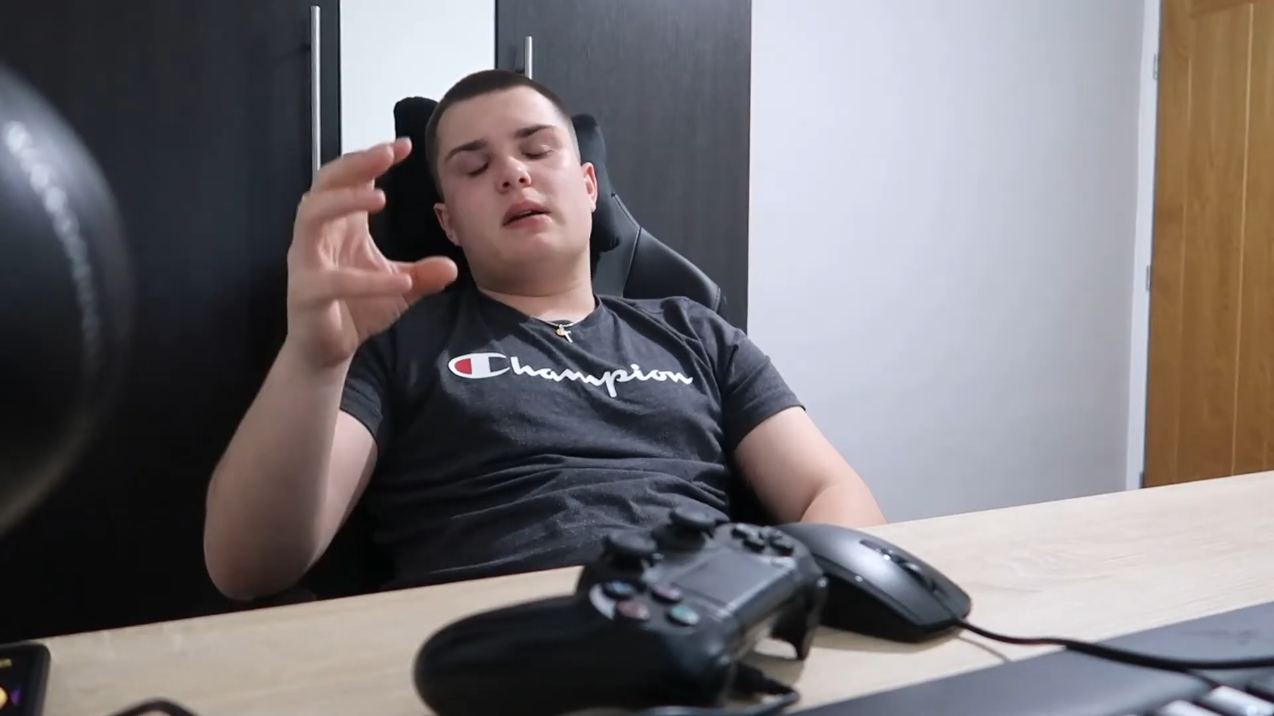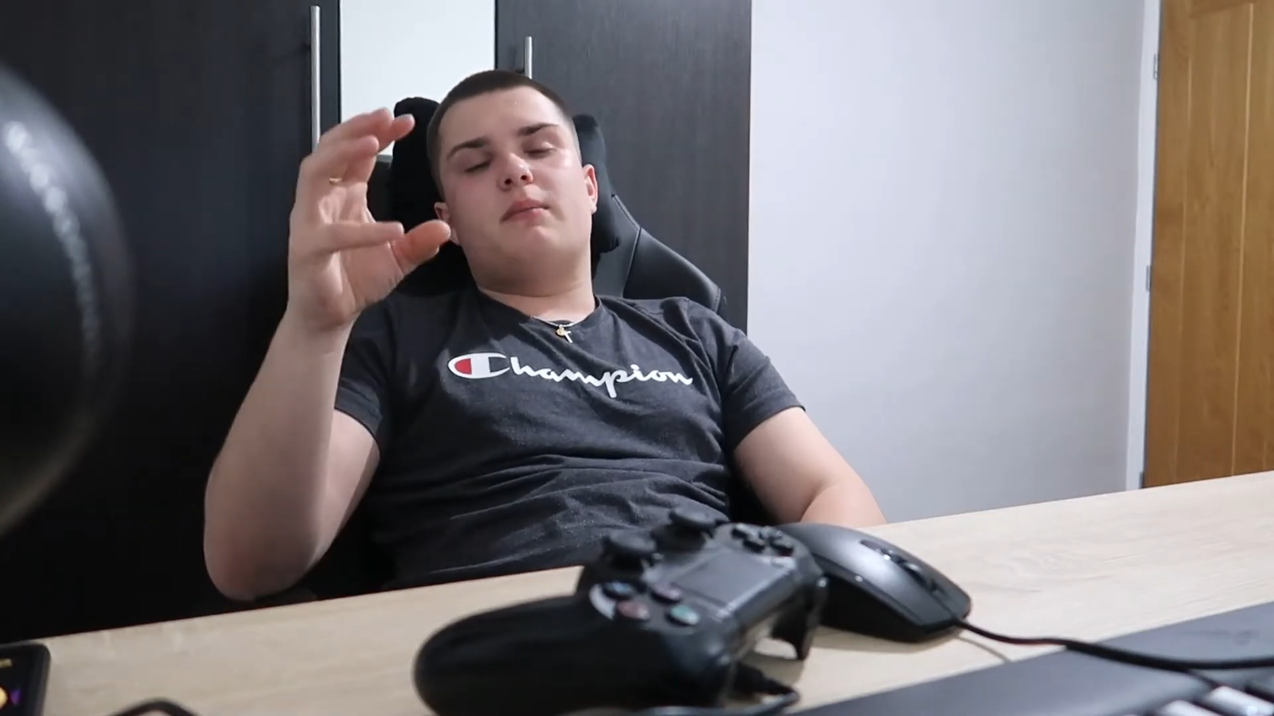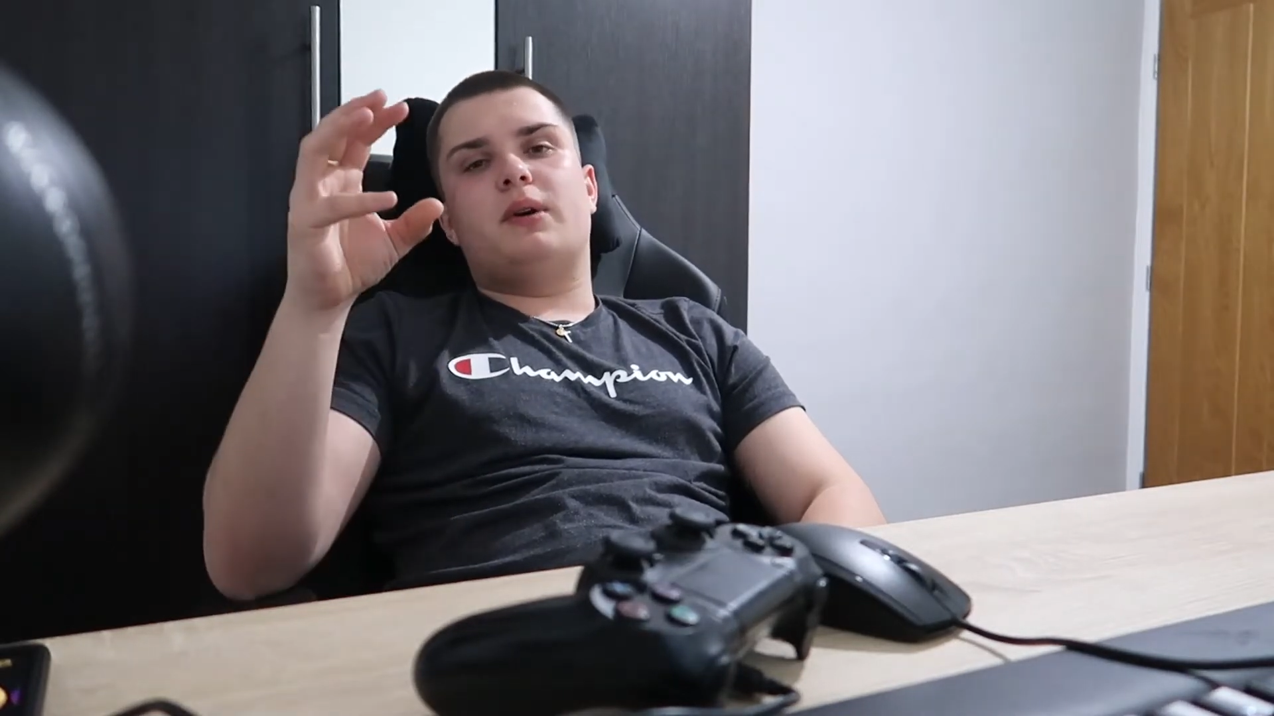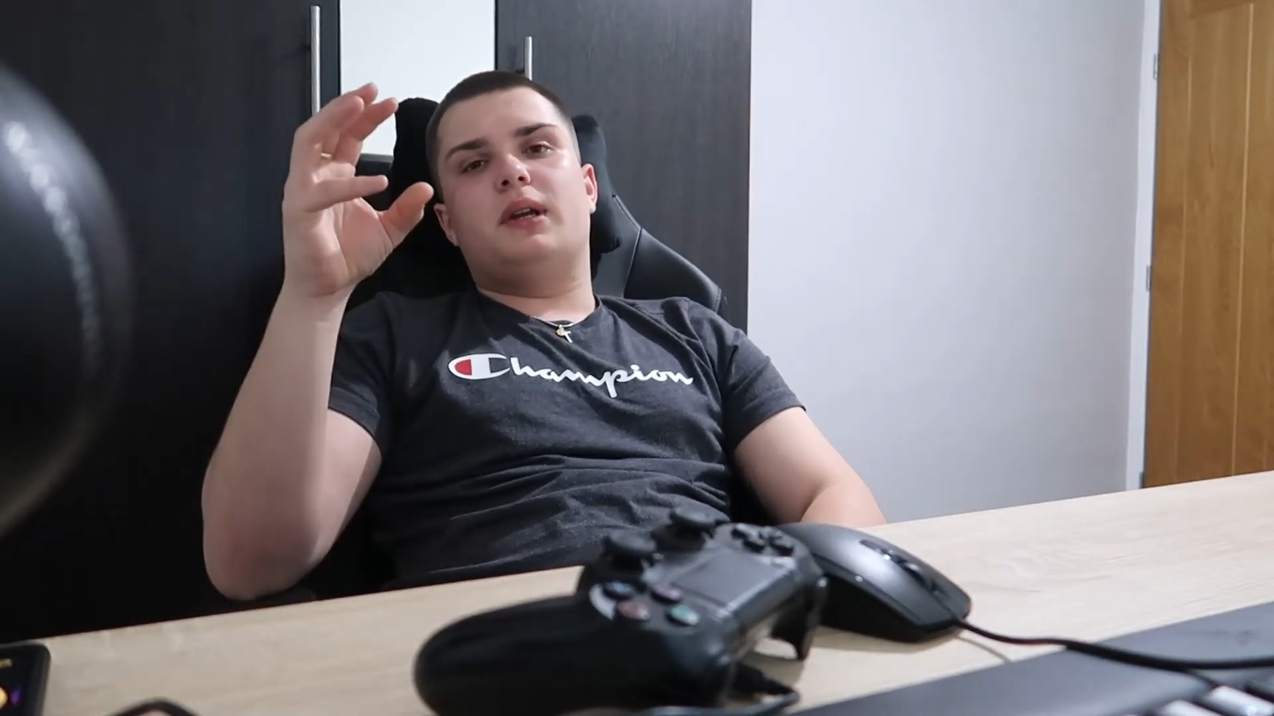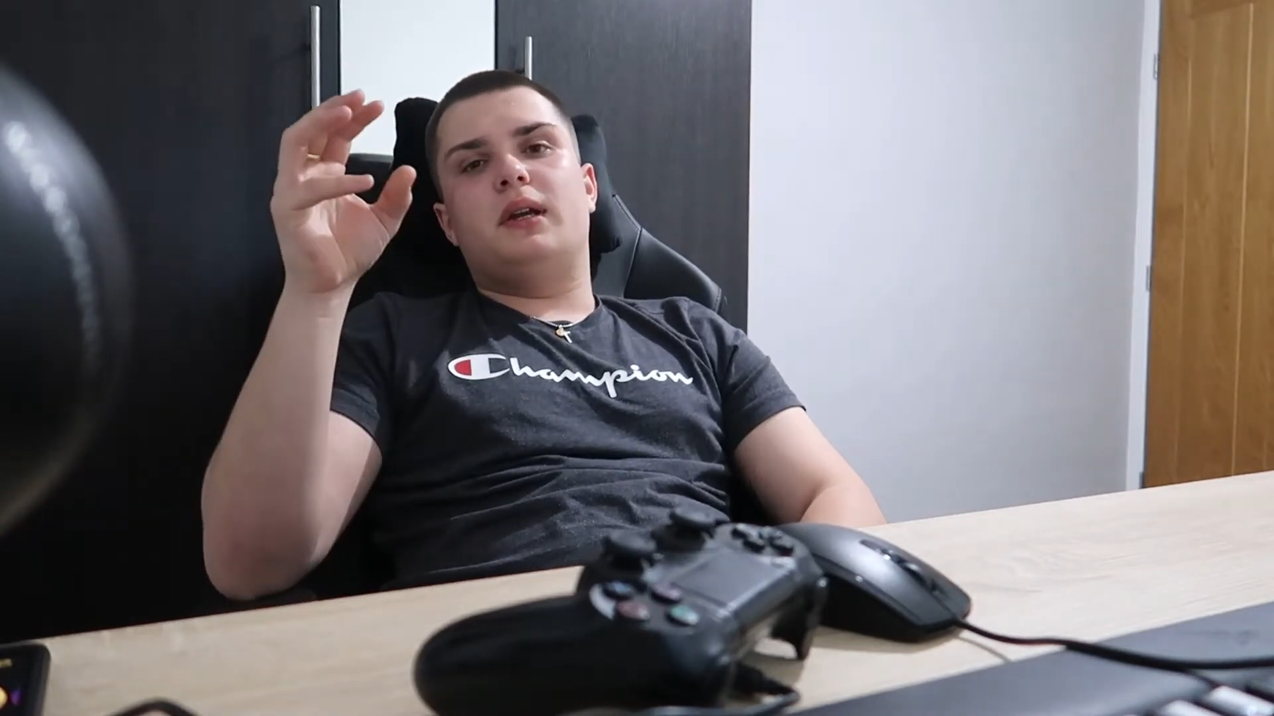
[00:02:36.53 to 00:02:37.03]

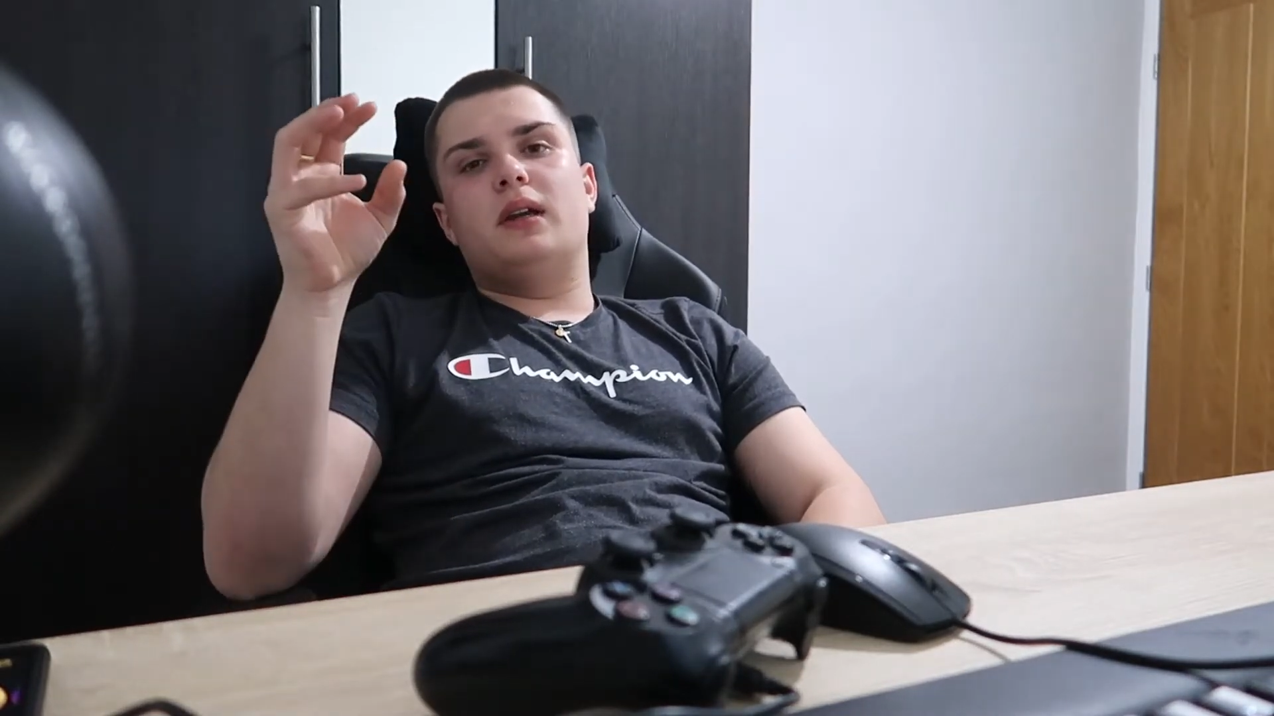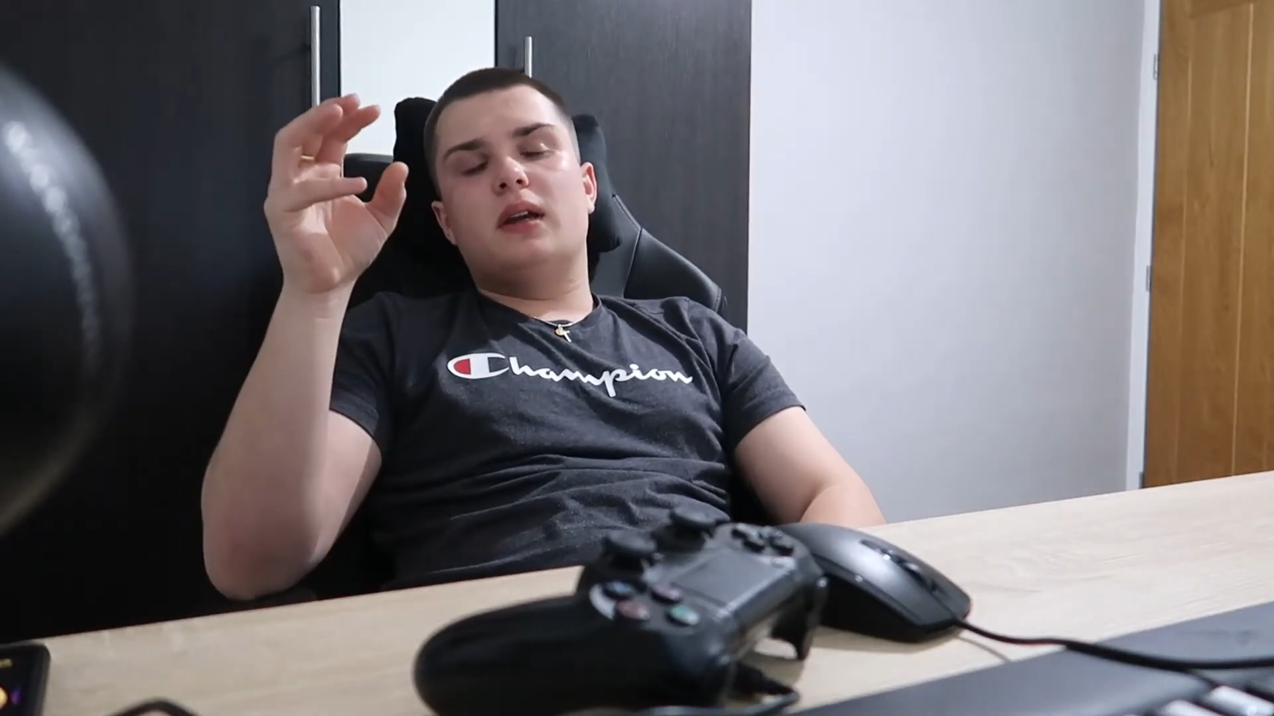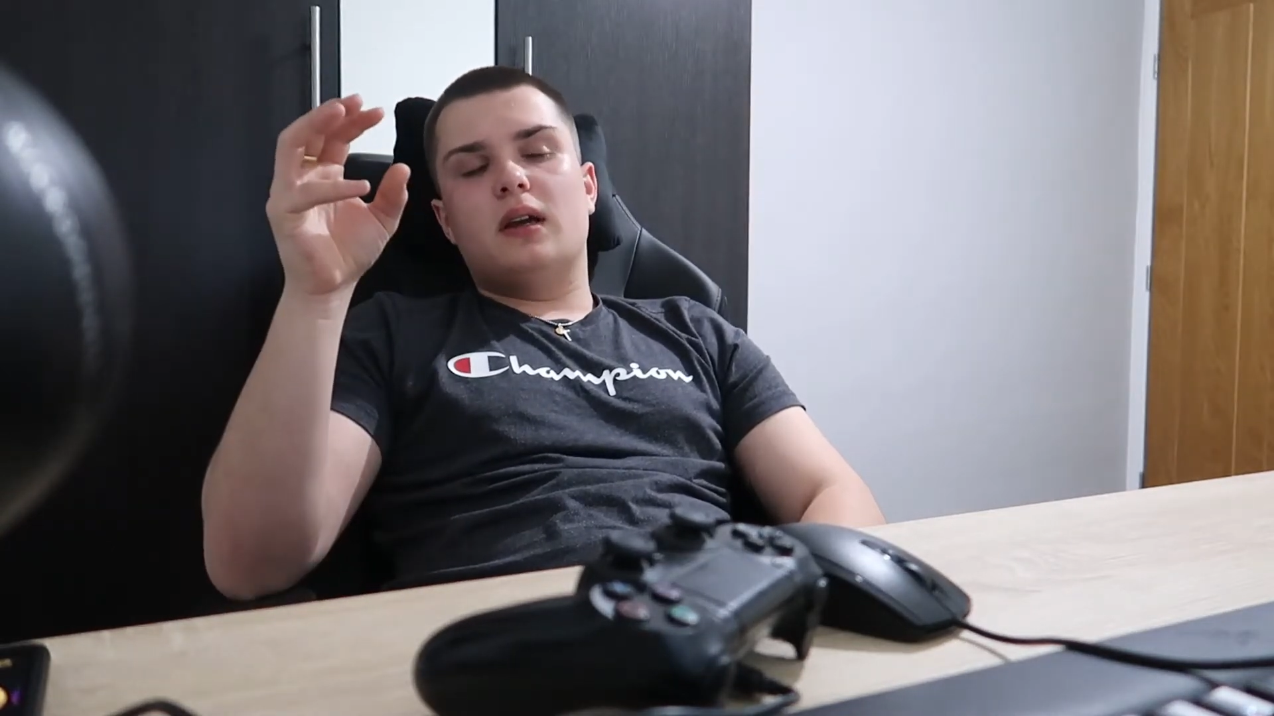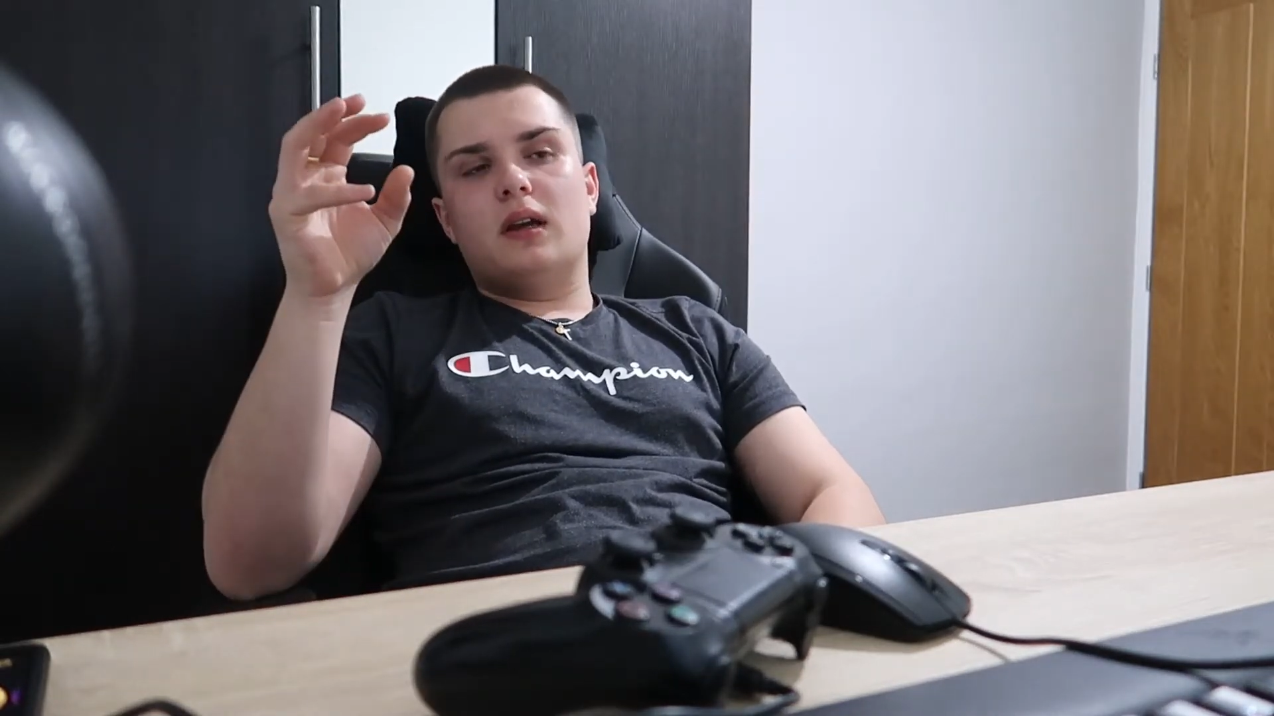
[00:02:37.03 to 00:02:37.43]
somebody.